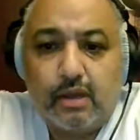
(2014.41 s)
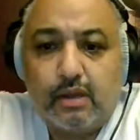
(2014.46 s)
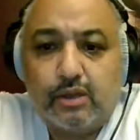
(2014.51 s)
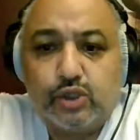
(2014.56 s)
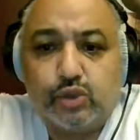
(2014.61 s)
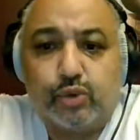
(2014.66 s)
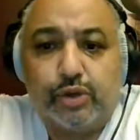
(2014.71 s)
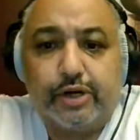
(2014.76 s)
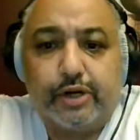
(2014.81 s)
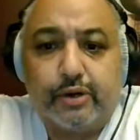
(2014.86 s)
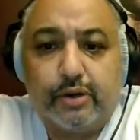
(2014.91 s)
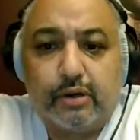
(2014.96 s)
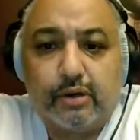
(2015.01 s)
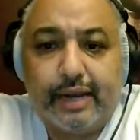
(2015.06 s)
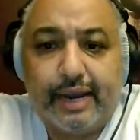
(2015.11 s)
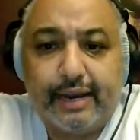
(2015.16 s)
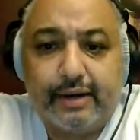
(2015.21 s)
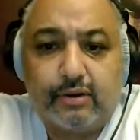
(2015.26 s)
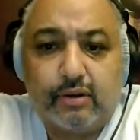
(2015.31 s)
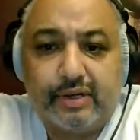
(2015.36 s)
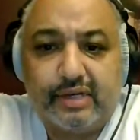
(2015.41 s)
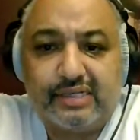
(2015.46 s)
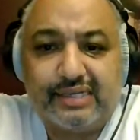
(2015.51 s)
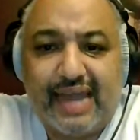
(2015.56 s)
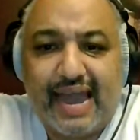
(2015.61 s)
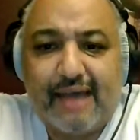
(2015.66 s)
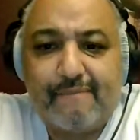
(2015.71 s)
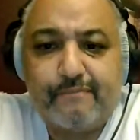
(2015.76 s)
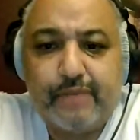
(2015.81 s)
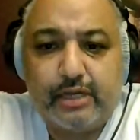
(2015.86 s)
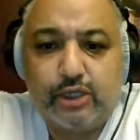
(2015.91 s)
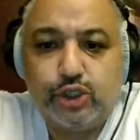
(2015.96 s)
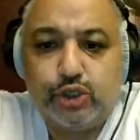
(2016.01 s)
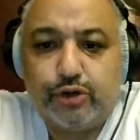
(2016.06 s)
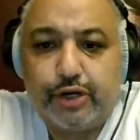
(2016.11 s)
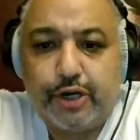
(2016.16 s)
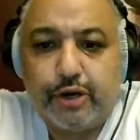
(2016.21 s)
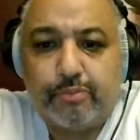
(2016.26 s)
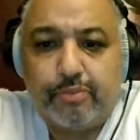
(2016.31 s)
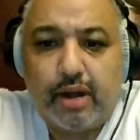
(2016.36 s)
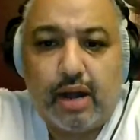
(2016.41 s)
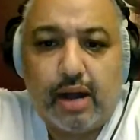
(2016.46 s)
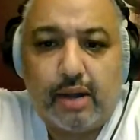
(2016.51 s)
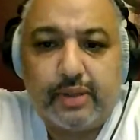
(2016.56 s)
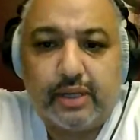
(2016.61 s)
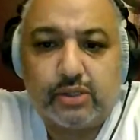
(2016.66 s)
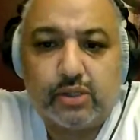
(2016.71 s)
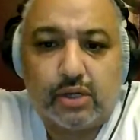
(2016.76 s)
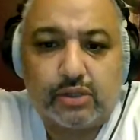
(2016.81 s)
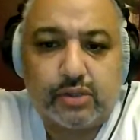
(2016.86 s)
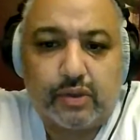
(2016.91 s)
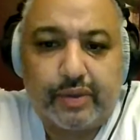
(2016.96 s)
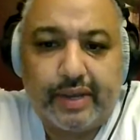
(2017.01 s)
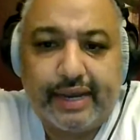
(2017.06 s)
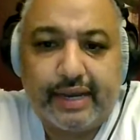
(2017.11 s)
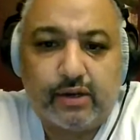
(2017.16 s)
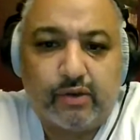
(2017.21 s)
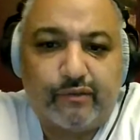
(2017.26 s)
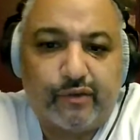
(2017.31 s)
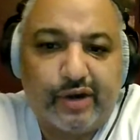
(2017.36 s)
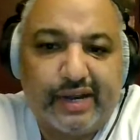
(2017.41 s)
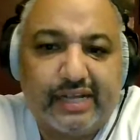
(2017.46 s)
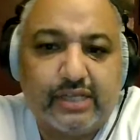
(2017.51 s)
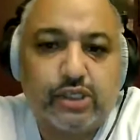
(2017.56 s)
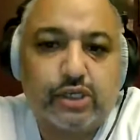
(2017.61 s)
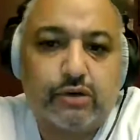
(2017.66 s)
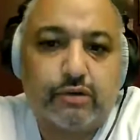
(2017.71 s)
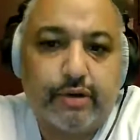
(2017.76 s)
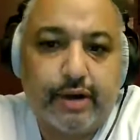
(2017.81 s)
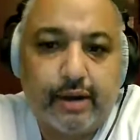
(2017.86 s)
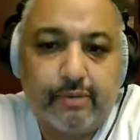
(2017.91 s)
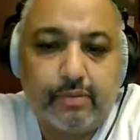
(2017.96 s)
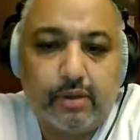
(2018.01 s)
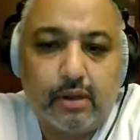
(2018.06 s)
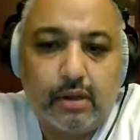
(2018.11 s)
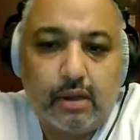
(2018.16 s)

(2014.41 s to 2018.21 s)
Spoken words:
Twitter handle is @BendYourEarPod. That's also the handle for Instagram.